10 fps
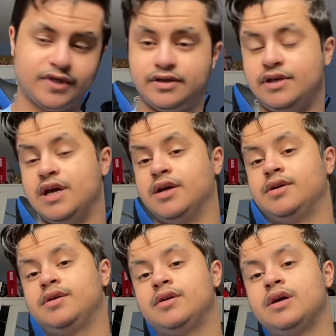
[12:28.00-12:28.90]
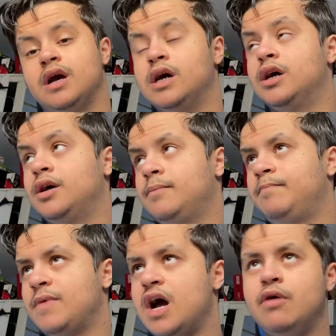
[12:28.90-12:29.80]
yeah, I
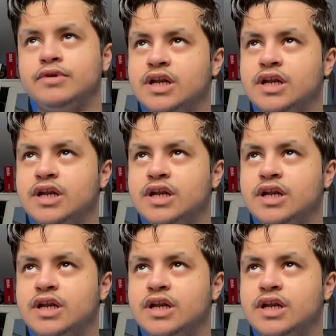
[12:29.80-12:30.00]
would